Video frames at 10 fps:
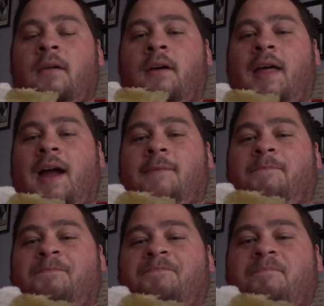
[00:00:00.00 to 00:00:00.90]
Look at that.
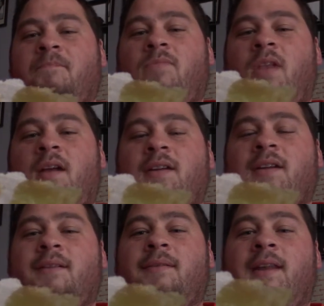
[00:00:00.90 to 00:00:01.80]

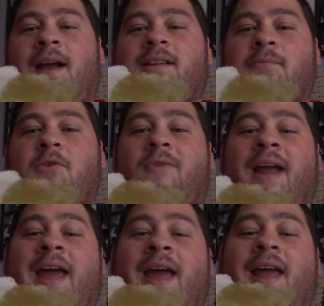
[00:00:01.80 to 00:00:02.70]
Nice
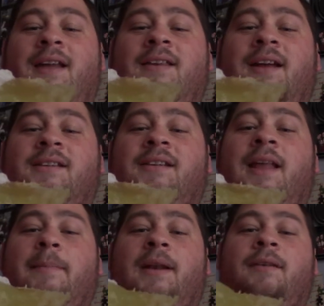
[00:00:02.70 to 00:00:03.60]
meringue, nice
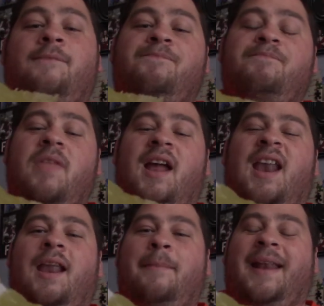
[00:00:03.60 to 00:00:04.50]

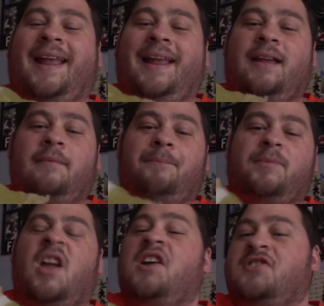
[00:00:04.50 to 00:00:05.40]
lemony
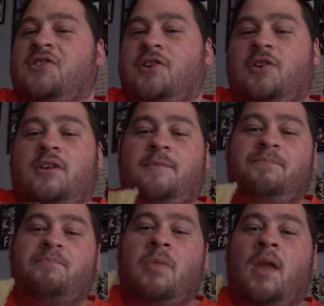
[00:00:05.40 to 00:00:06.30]
custard.
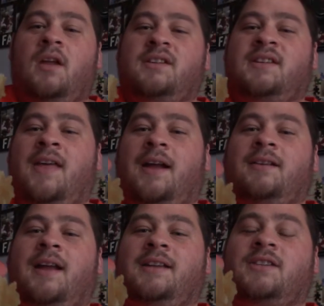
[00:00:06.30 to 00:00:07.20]
See
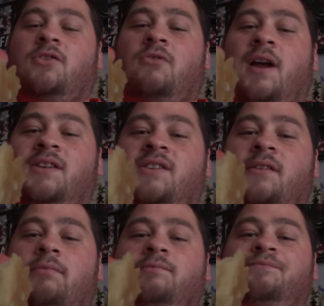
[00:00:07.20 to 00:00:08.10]
that nice crust?